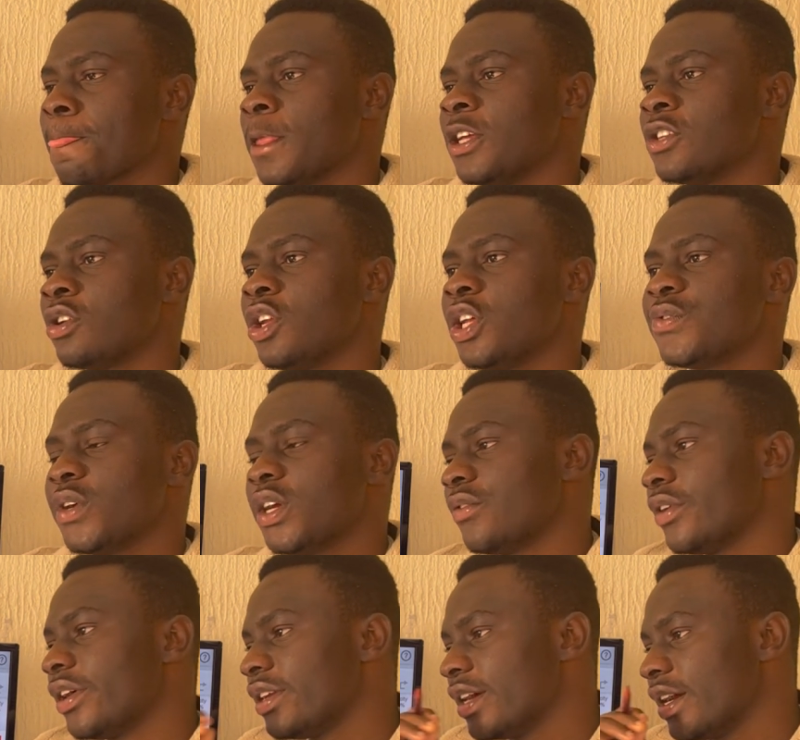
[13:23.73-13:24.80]
It's always very,
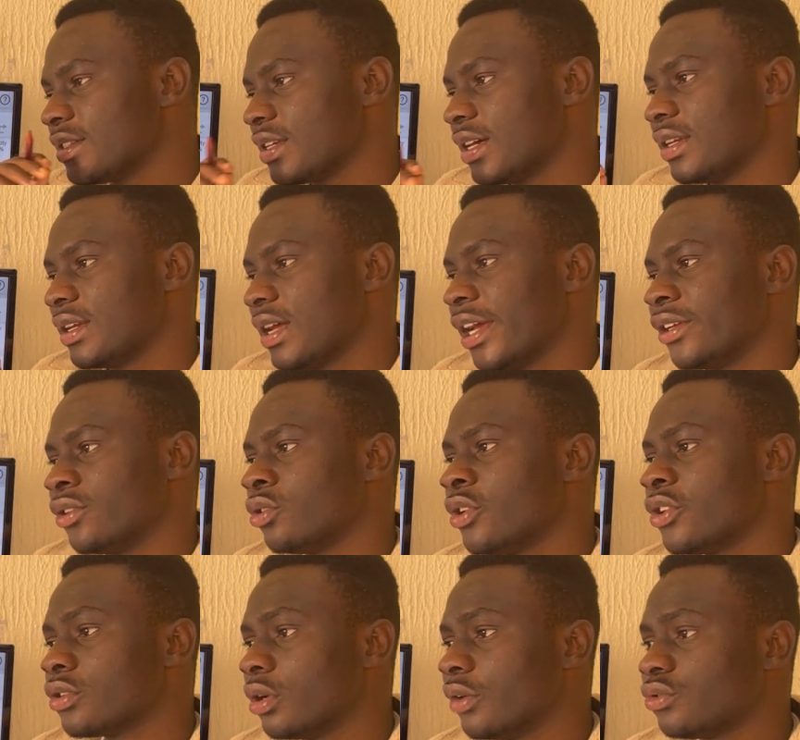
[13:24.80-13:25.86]
very nice, and I
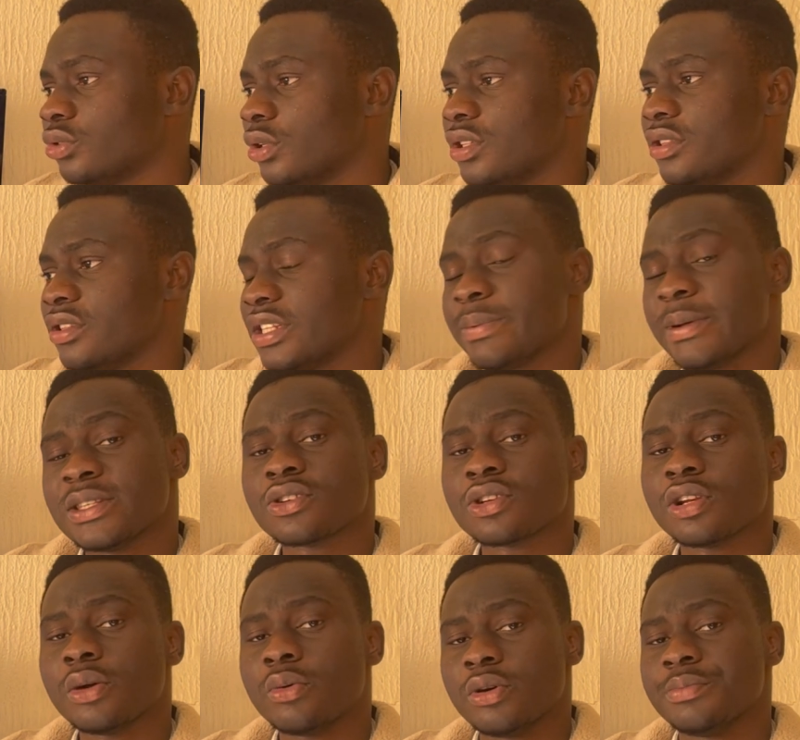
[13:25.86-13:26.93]
always love trading this
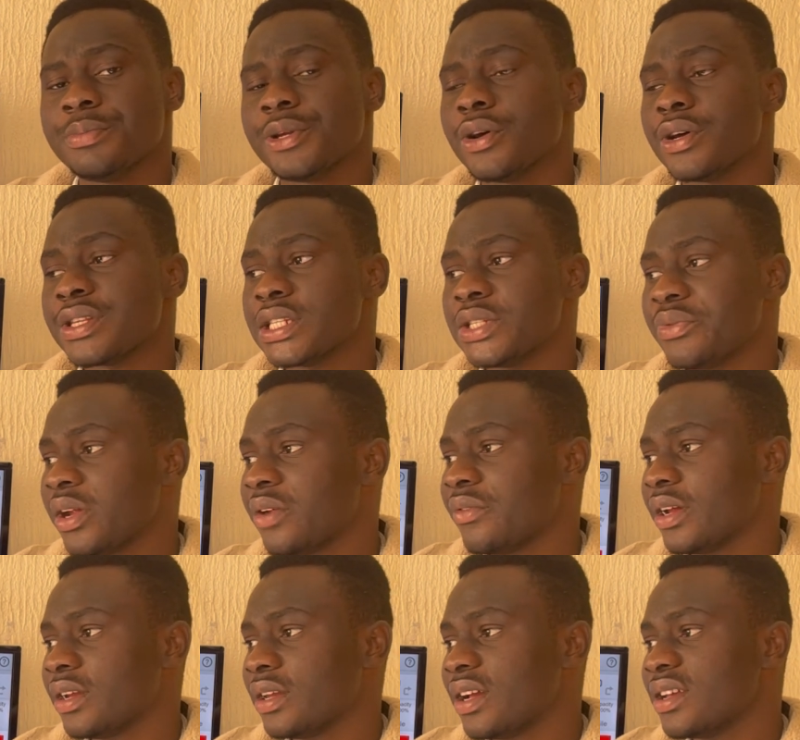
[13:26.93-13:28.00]
particular one because it's very,
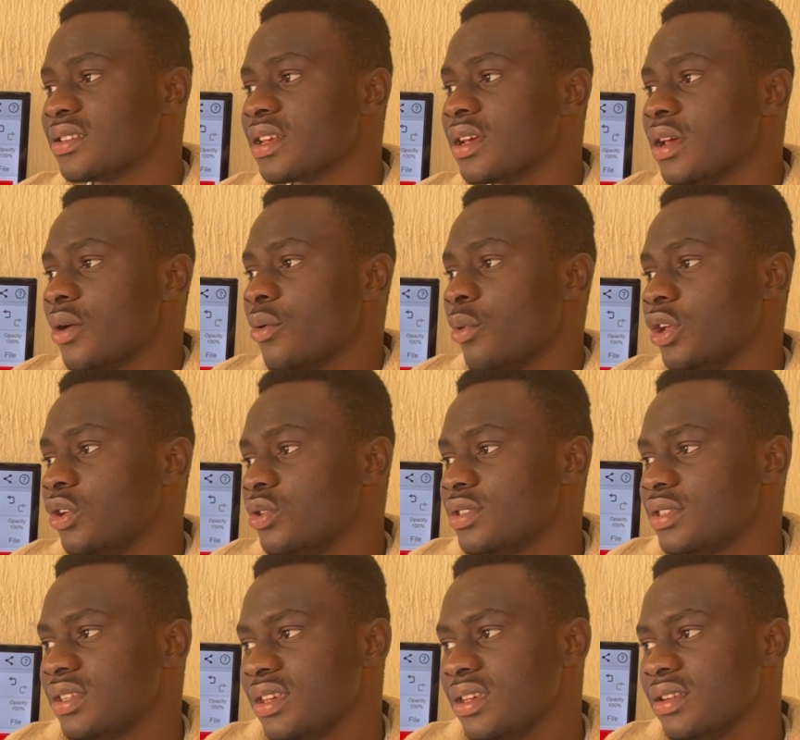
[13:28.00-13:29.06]
very nice when you
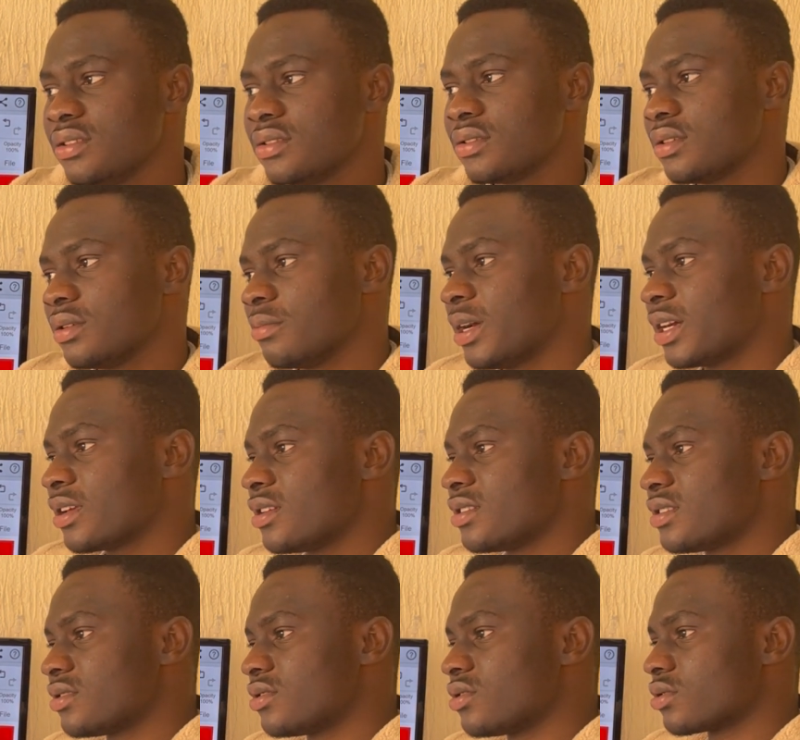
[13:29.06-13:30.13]
see it. Market
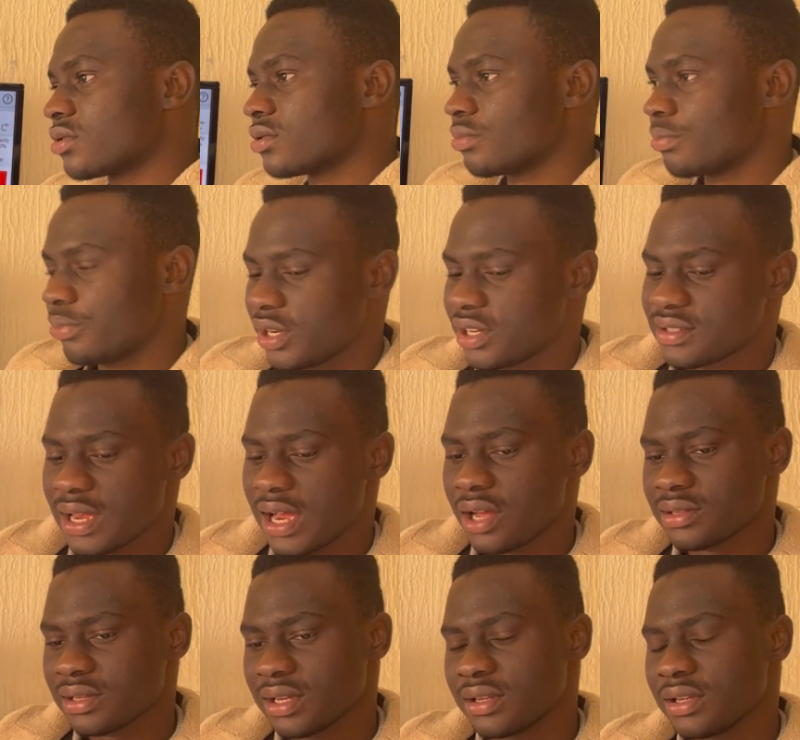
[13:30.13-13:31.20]
breaks
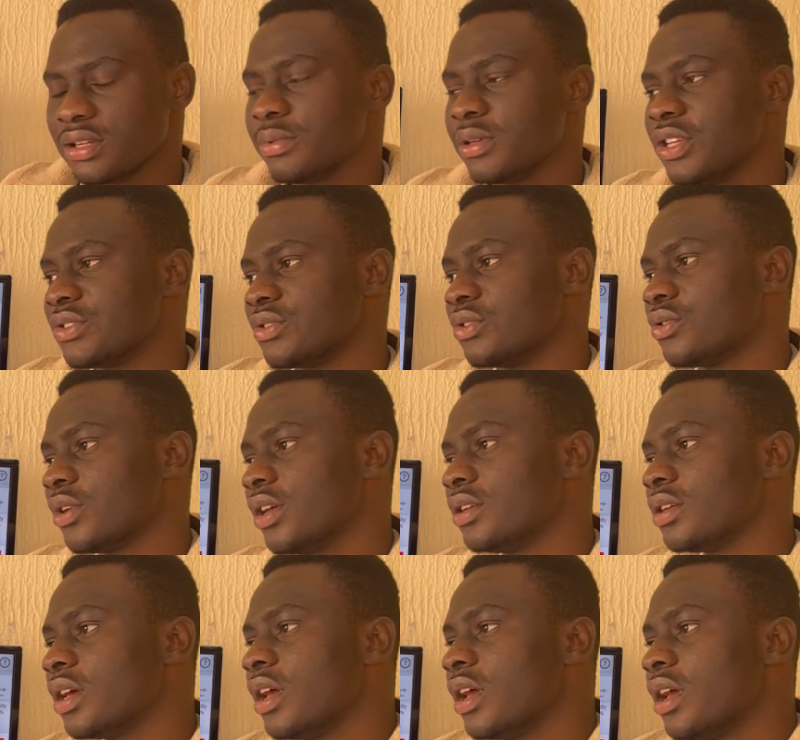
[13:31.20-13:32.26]
out and then it begins to
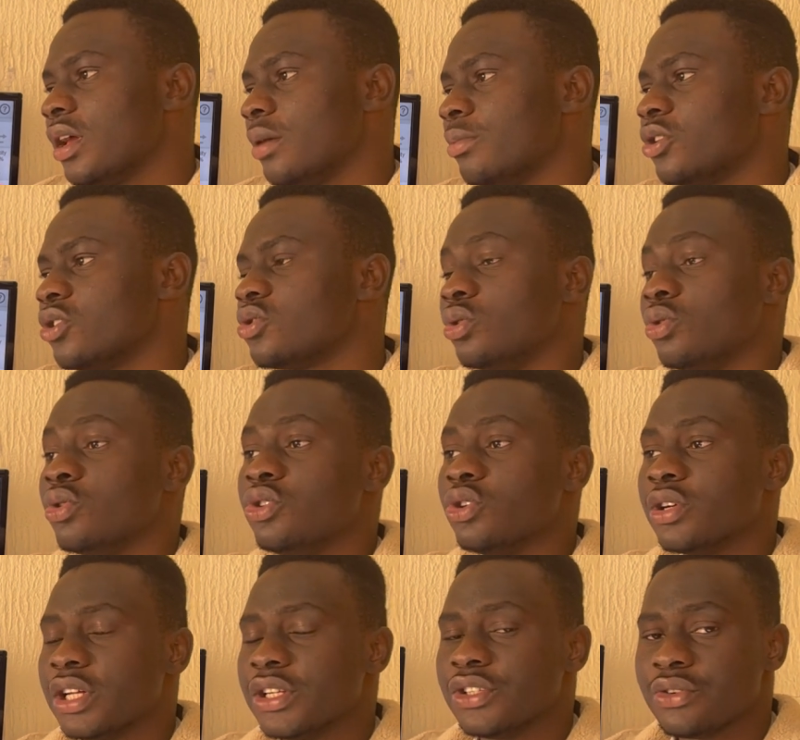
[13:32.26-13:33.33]
trend and begins to go the
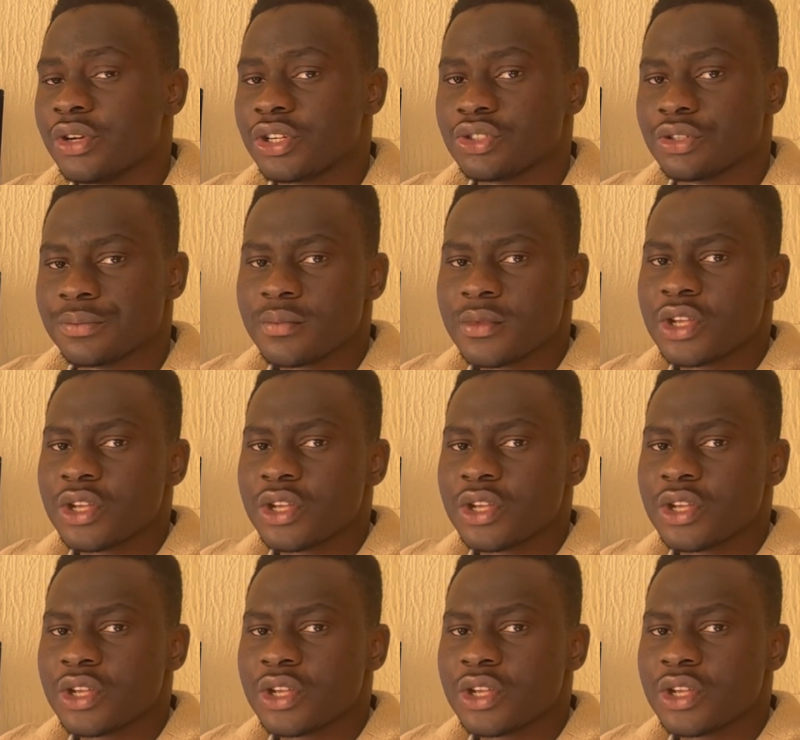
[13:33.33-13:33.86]
other direction.